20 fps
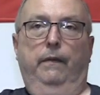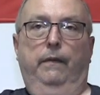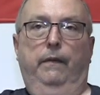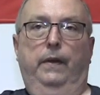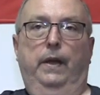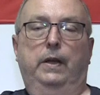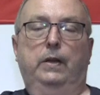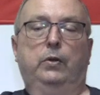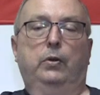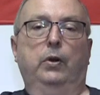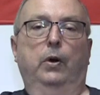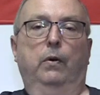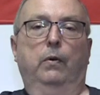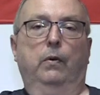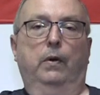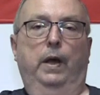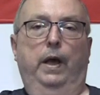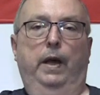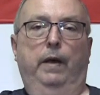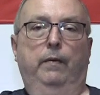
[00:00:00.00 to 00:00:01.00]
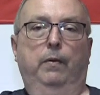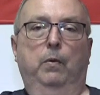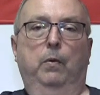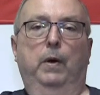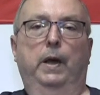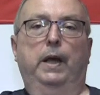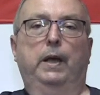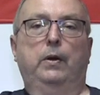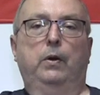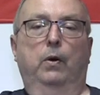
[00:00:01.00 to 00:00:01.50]
they don't have a
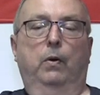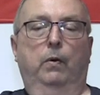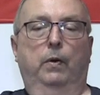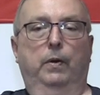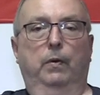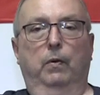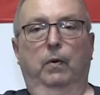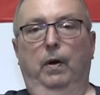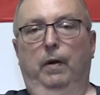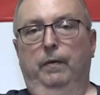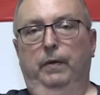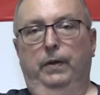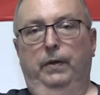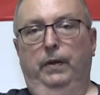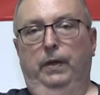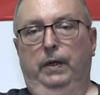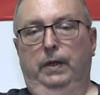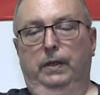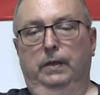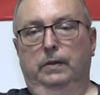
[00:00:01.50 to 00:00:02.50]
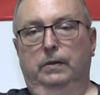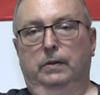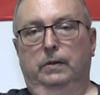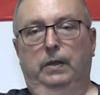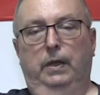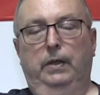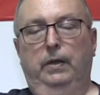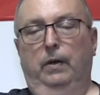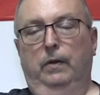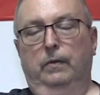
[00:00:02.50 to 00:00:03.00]
way of knowing where everything is.
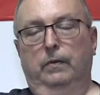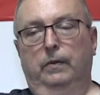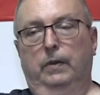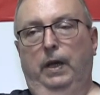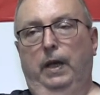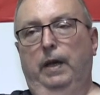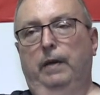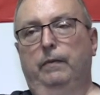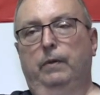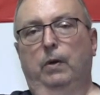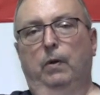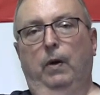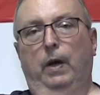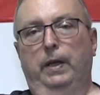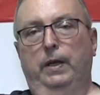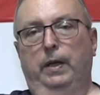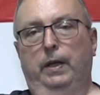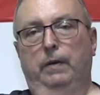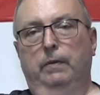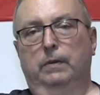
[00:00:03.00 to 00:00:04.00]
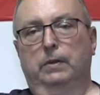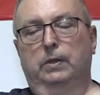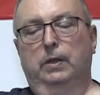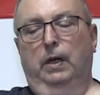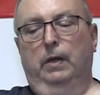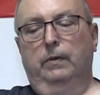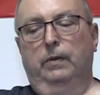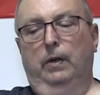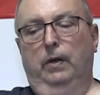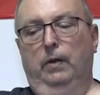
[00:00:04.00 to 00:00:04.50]
They don't. They have no idea what's
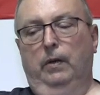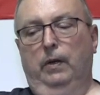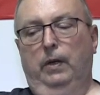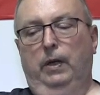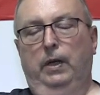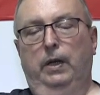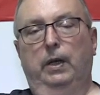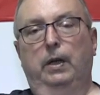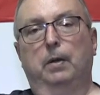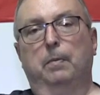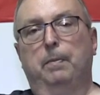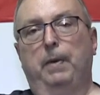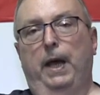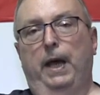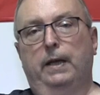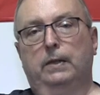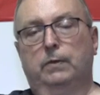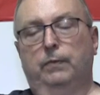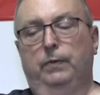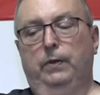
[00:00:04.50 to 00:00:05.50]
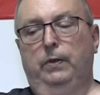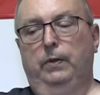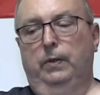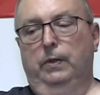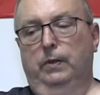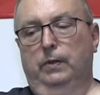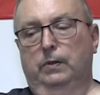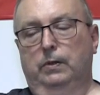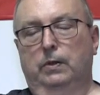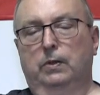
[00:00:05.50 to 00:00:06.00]
out there. And in the past few
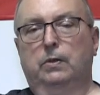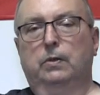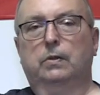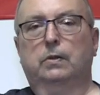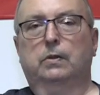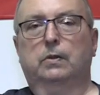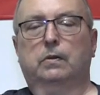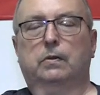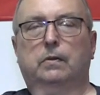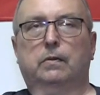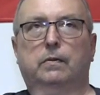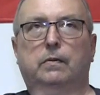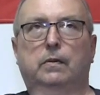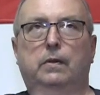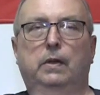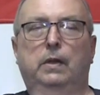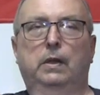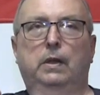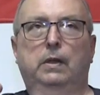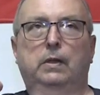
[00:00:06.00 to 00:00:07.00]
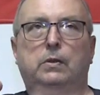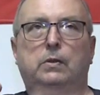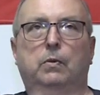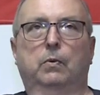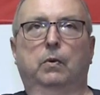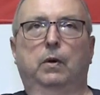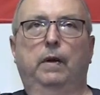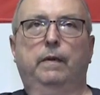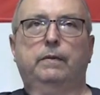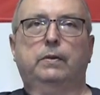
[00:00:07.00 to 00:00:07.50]
years, this is so
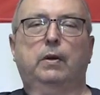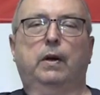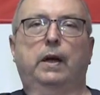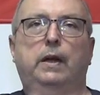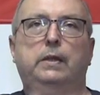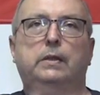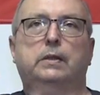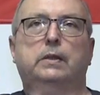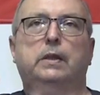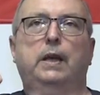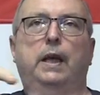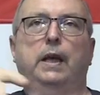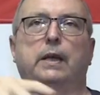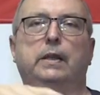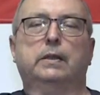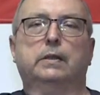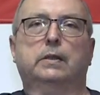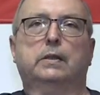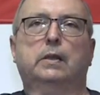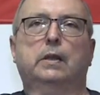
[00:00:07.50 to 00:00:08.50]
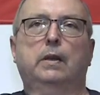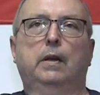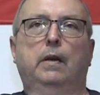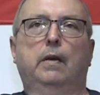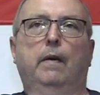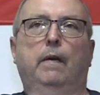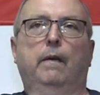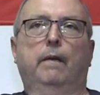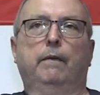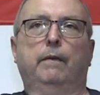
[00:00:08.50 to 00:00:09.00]
what I'm trying to say is
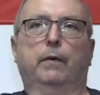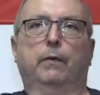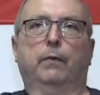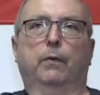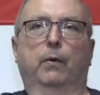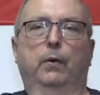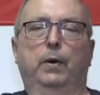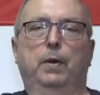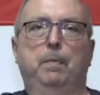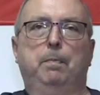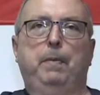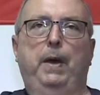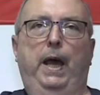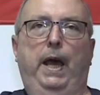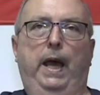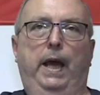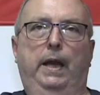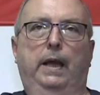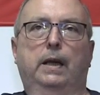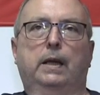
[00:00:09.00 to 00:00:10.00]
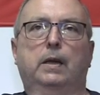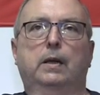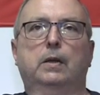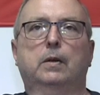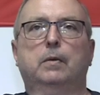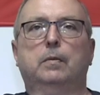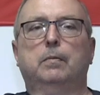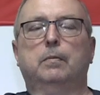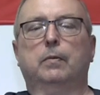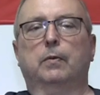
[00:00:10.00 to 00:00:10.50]
before you panic,
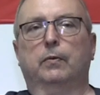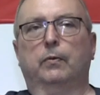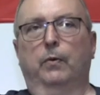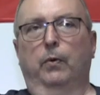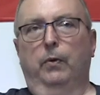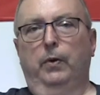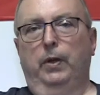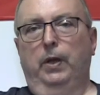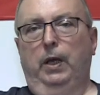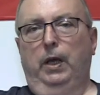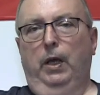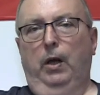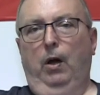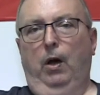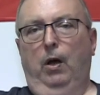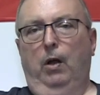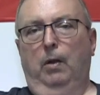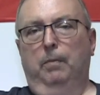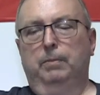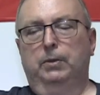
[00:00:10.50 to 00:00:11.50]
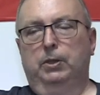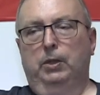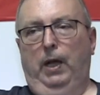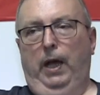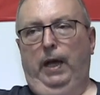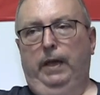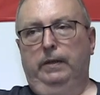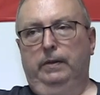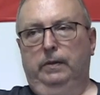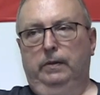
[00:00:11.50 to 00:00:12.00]
before you get all
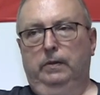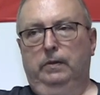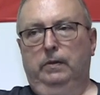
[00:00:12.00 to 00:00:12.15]
upset